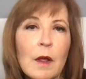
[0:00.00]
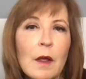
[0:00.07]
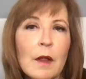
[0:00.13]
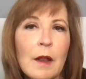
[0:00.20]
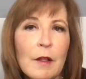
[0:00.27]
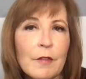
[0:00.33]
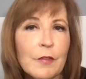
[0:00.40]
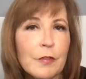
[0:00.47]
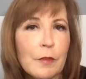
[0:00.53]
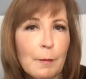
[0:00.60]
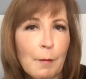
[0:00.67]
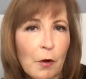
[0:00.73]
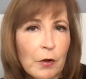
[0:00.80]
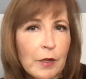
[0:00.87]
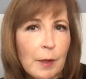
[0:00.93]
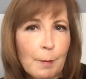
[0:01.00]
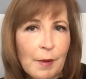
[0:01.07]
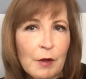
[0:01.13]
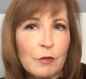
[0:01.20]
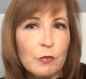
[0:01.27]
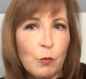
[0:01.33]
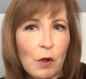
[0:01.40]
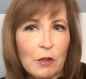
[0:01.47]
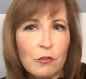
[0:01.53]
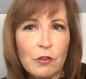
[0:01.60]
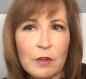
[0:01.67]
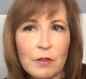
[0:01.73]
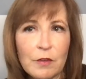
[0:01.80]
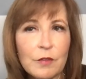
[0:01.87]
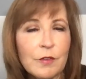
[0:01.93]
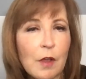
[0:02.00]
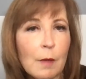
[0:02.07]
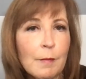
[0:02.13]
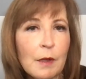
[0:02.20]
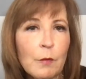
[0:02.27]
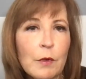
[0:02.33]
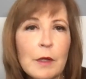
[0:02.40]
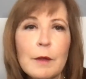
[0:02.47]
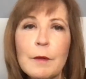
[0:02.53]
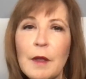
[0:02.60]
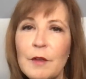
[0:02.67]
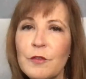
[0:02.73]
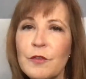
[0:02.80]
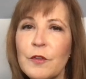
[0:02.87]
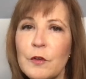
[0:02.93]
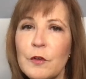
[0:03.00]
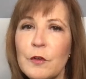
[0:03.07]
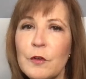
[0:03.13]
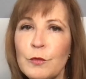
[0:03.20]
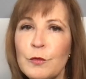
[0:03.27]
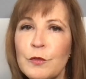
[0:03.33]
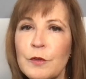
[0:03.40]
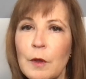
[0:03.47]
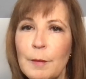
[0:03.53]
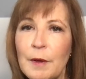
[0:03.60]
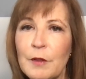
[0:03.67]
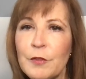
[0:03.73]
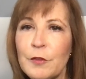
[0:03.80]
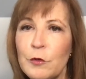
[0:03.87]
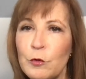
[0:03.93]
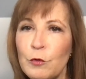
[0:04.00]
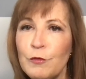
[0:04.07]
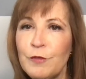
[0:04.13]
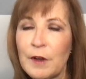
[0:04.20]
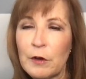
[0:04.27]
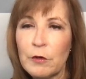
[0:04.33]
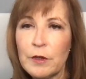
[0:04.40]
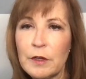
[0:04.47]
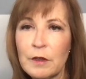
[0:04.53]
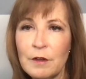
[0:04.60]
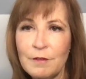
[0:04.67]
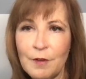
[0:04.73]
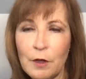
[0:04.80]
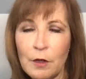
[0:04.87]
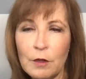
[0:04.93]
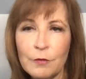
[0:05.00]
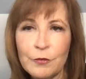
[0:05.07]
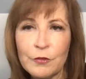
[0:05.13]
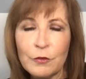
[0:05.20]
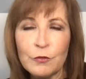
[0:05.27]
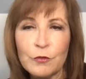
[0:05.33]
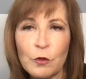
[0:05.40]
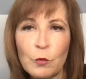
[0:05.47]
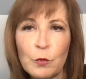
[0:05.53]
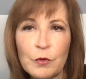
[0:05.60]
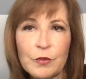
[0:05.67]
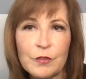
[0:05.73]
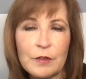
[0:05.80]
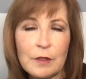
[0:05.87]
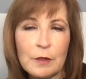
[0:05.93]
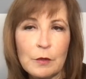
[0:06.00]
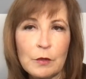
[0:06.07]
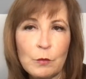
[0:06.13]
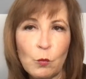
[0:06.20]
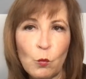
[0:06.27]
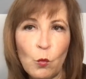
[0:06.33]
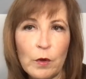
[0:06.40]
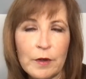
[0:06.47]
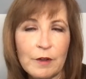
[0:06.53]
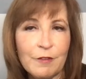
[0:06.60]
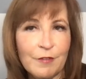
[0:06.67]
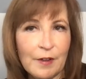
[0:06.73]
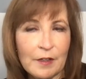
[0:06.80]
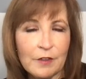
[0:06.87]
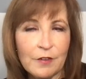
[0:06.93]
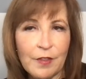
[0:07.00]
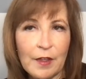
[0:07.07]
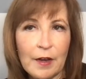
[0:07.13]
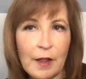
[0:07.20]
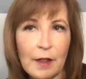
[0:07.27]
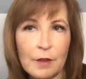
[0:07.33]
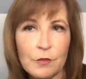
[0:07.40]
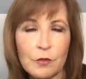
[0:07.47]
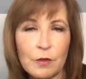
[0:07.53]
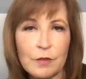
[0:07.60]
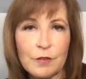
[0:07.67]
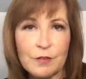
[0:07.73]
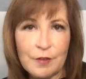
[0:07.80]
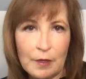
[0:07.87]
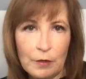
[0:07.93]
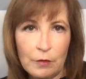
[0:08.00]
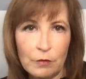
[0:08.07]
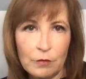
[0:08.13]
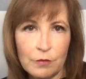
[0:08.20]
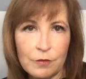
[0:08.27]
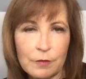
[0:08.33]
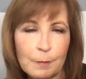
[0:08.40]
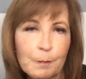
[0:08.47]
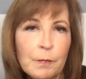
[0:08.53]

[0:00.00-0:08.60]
Now, the market bears watching this coming week as the news about the new variant evolves, so we'll see what effect that has on sales.